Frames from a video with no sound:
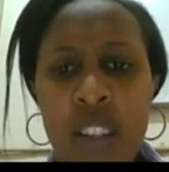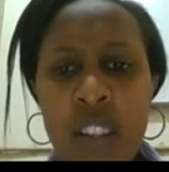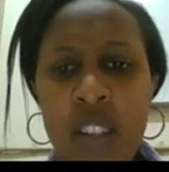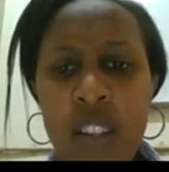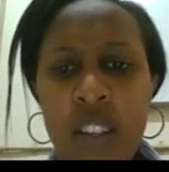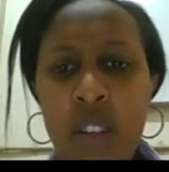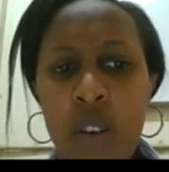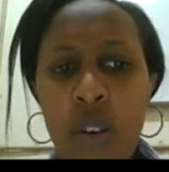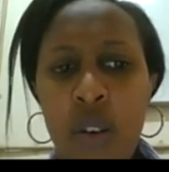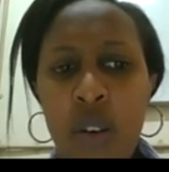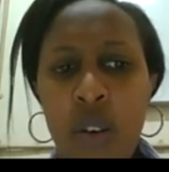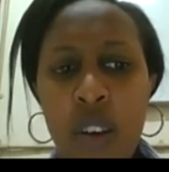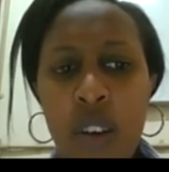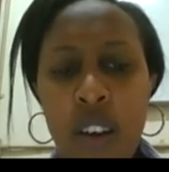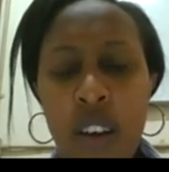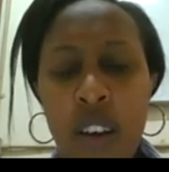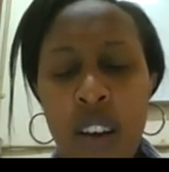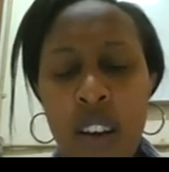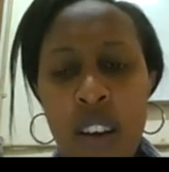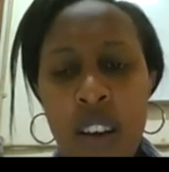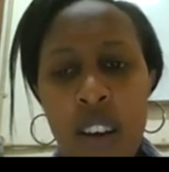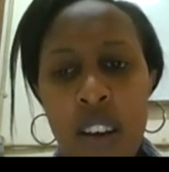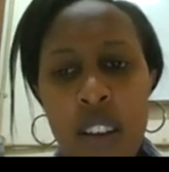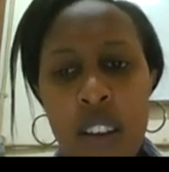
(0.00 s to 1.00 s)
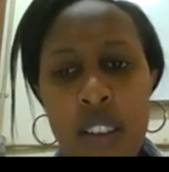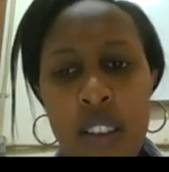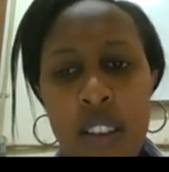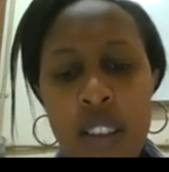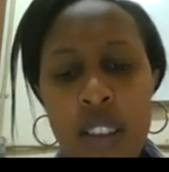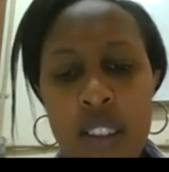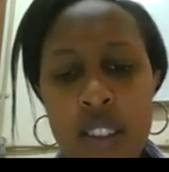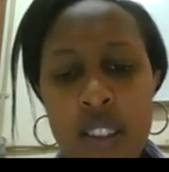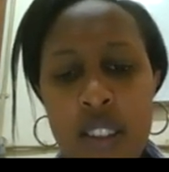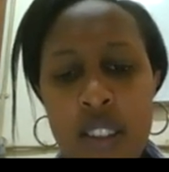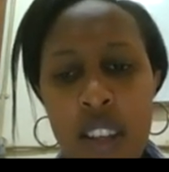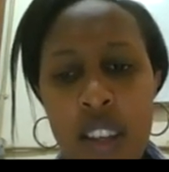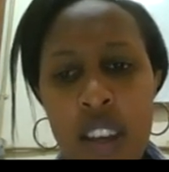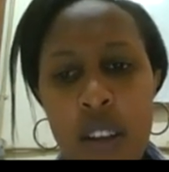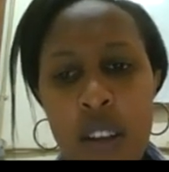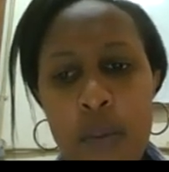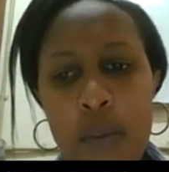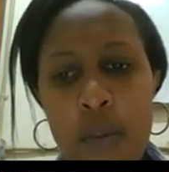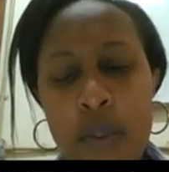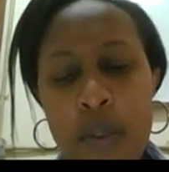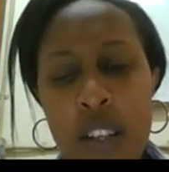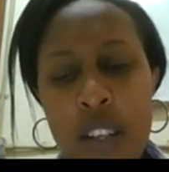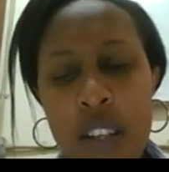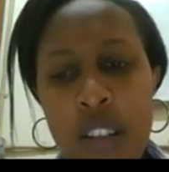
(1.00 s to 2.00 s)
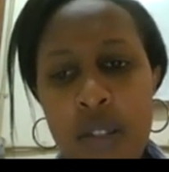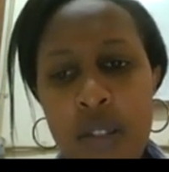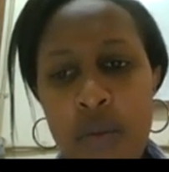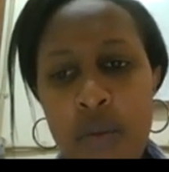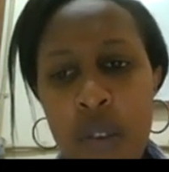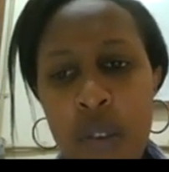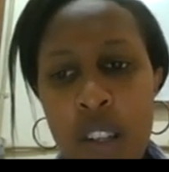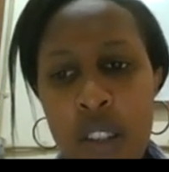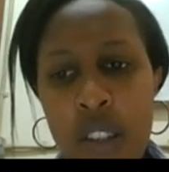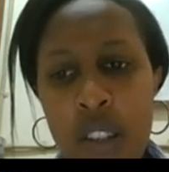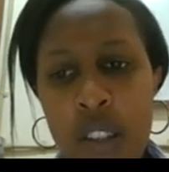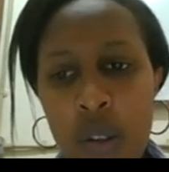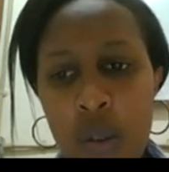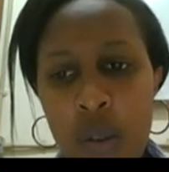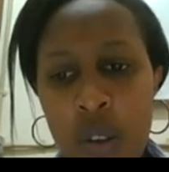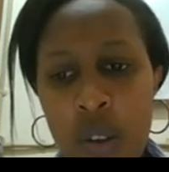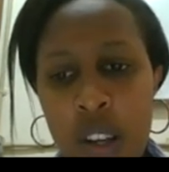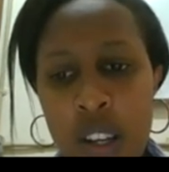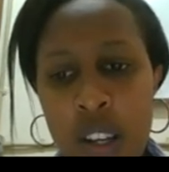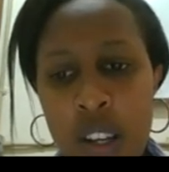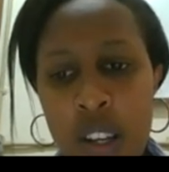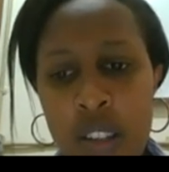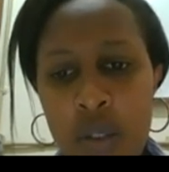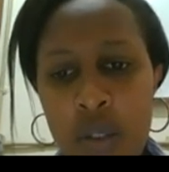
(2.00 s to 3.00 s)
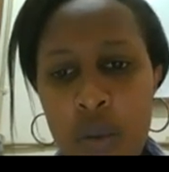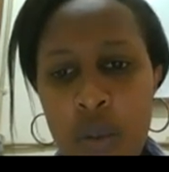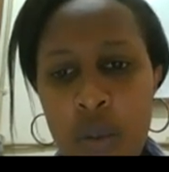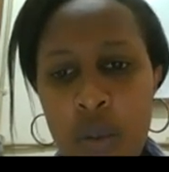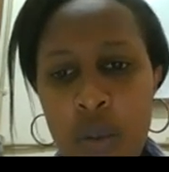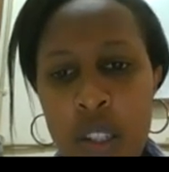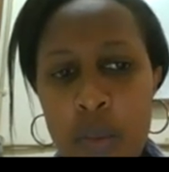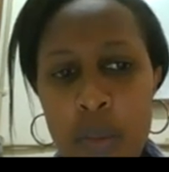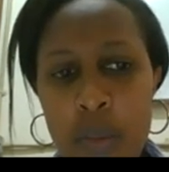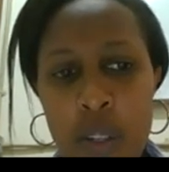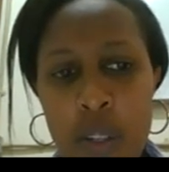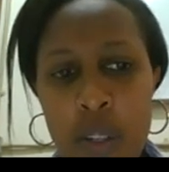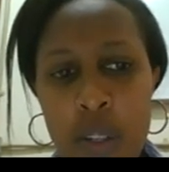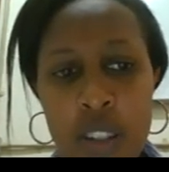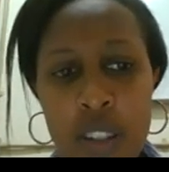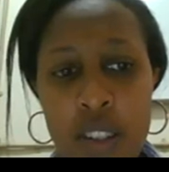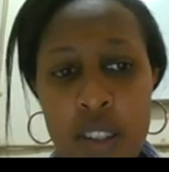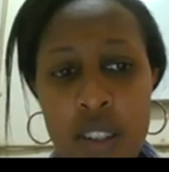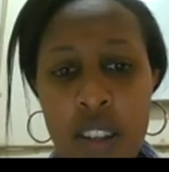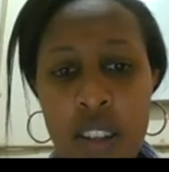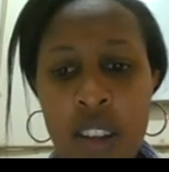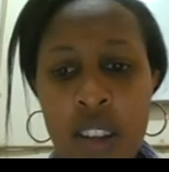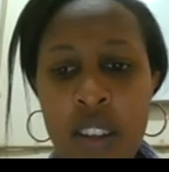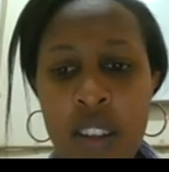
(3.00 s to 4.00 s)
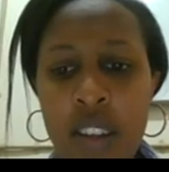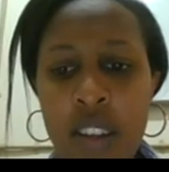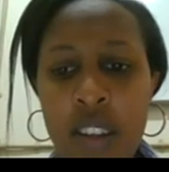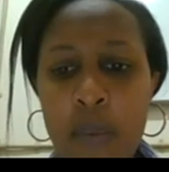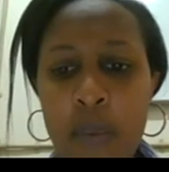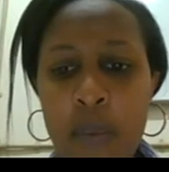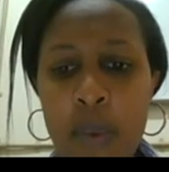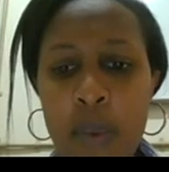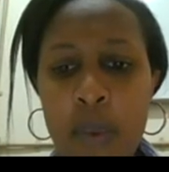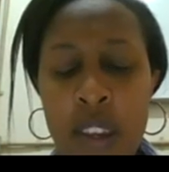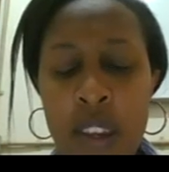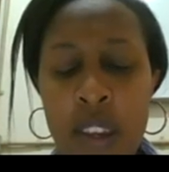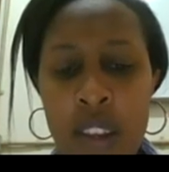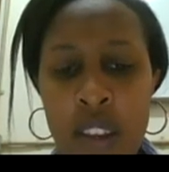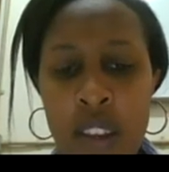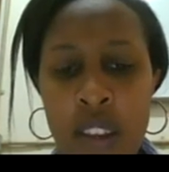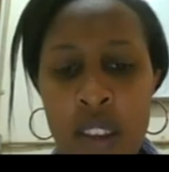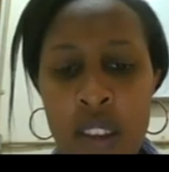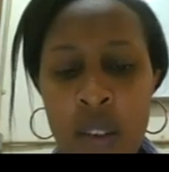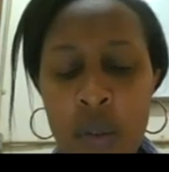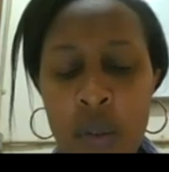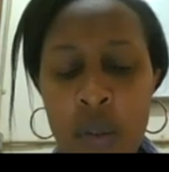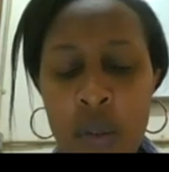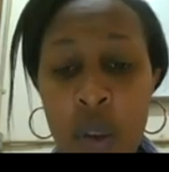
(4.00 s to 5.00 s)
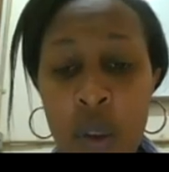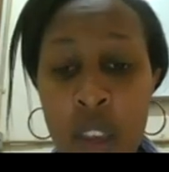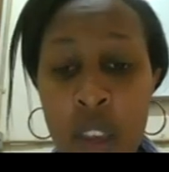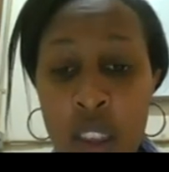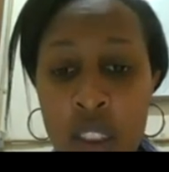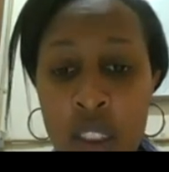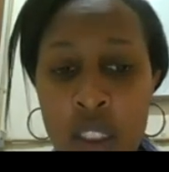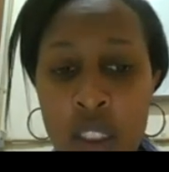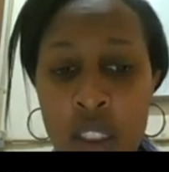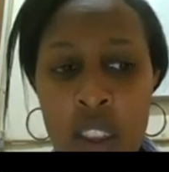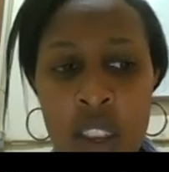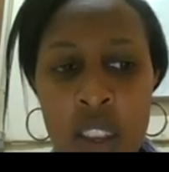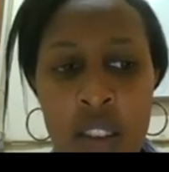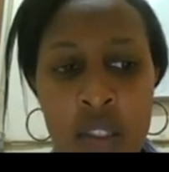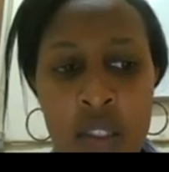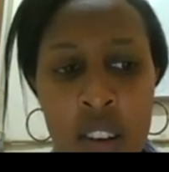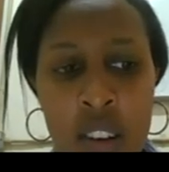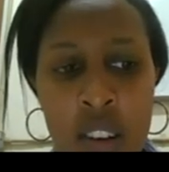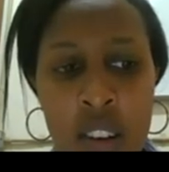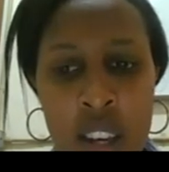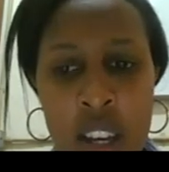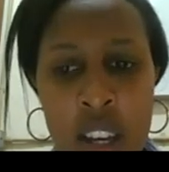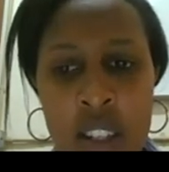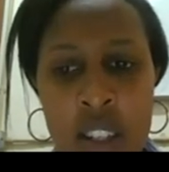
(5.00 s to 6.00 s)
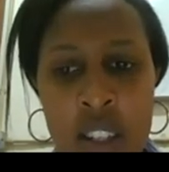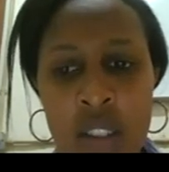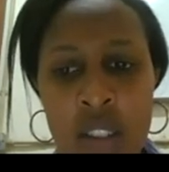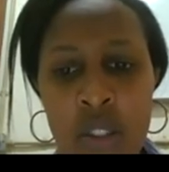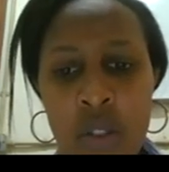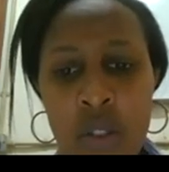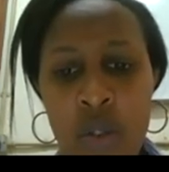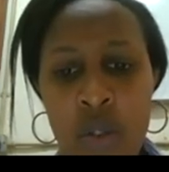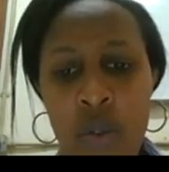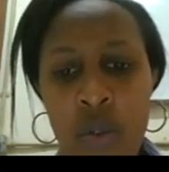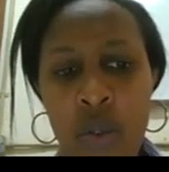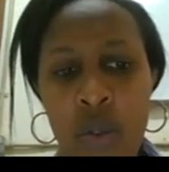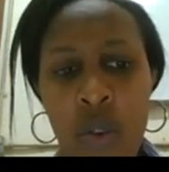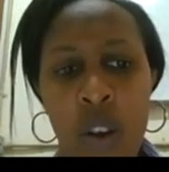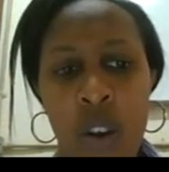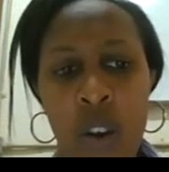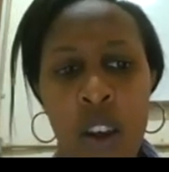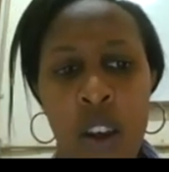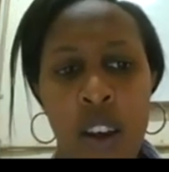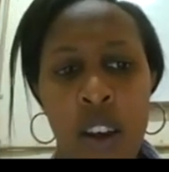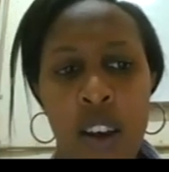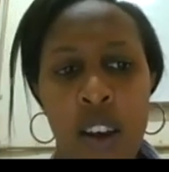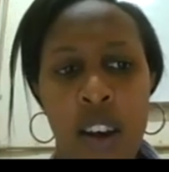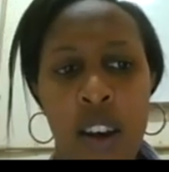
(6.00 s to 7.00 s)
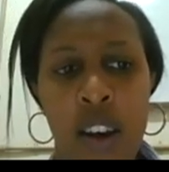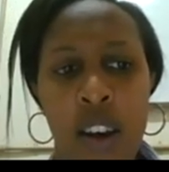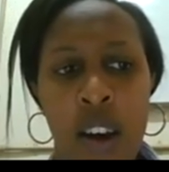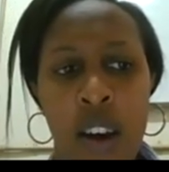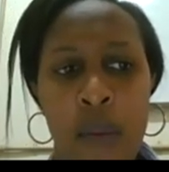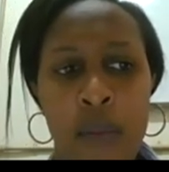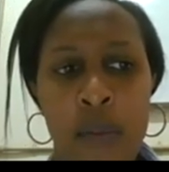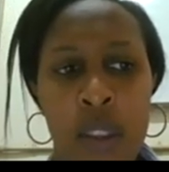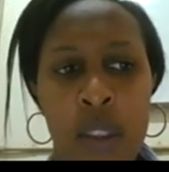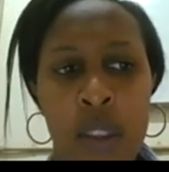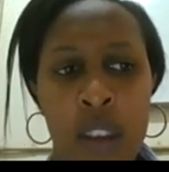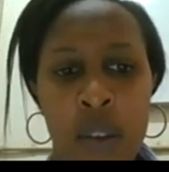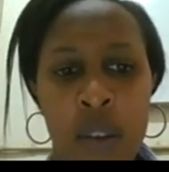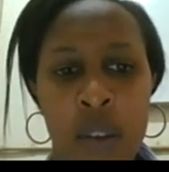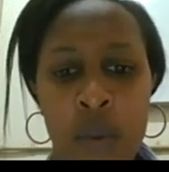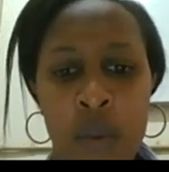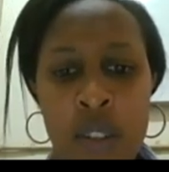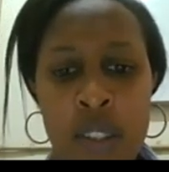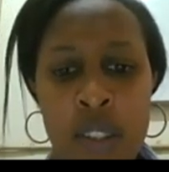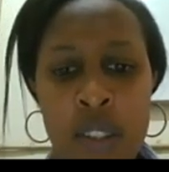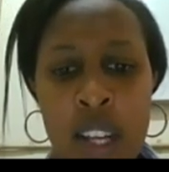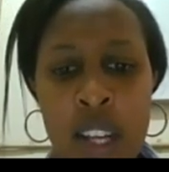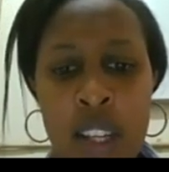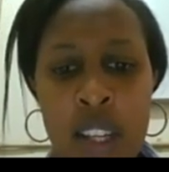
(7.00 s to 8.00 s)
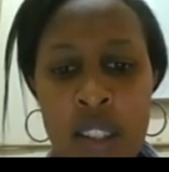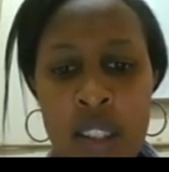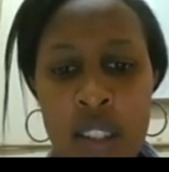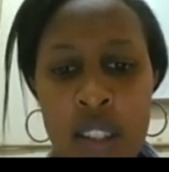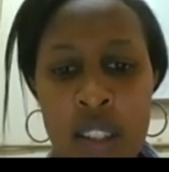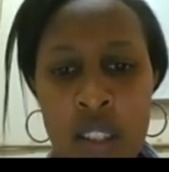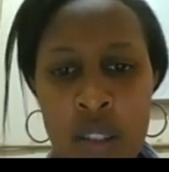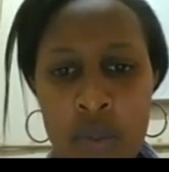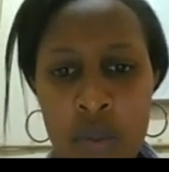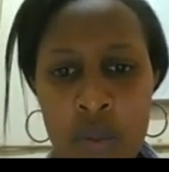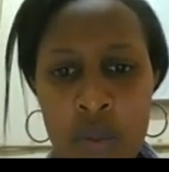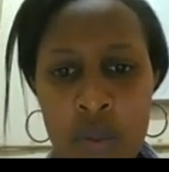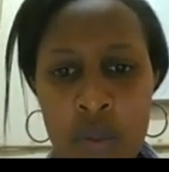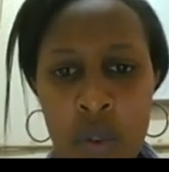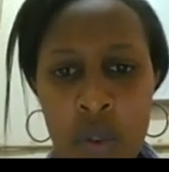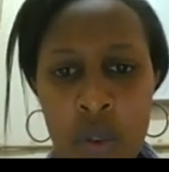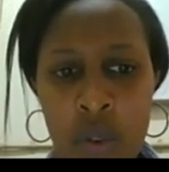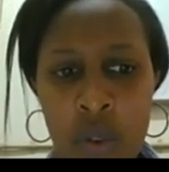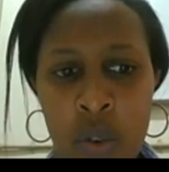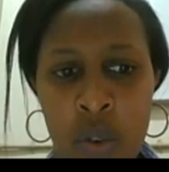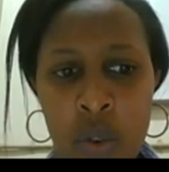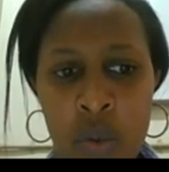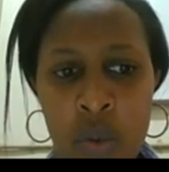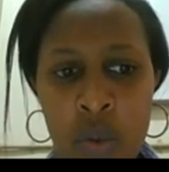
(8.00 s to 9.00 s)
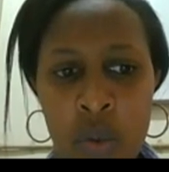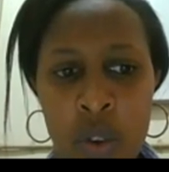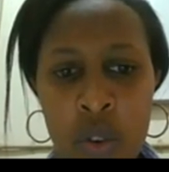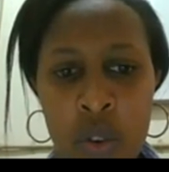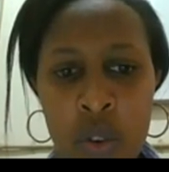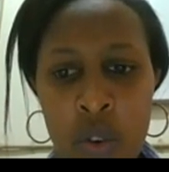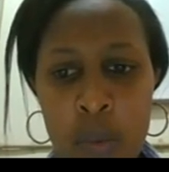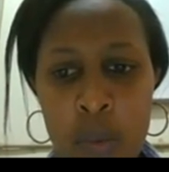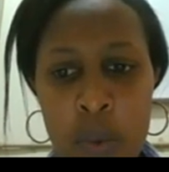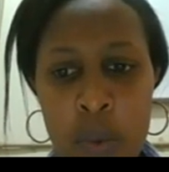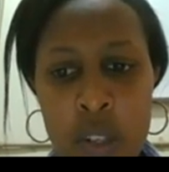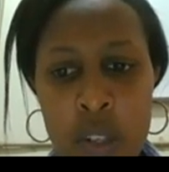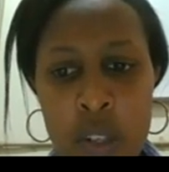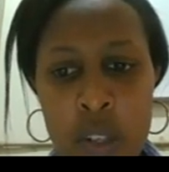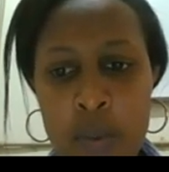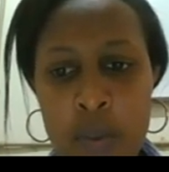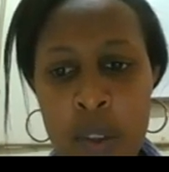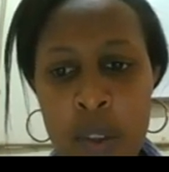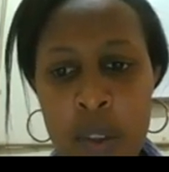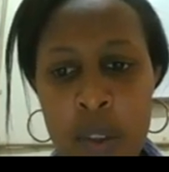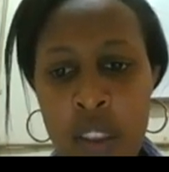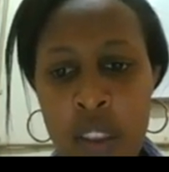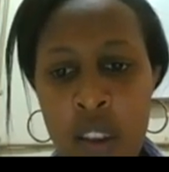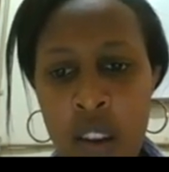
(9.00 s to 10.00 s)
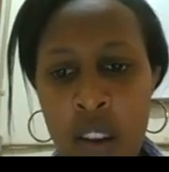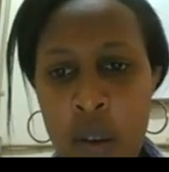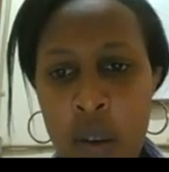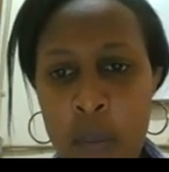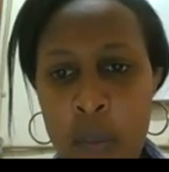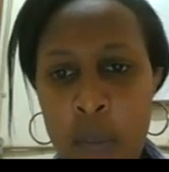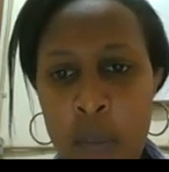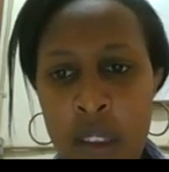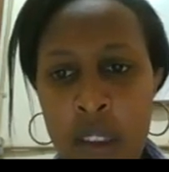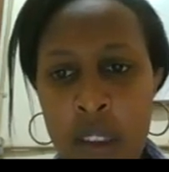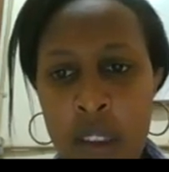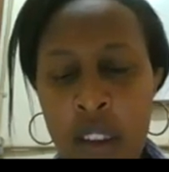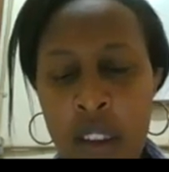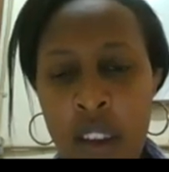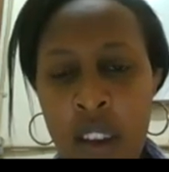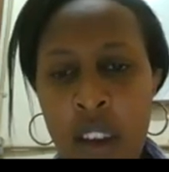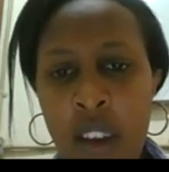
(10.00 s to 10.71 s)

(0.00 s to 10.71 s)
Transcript: So this helps us really to look at what patients end up in regards to the modalities for renal replacement therapy.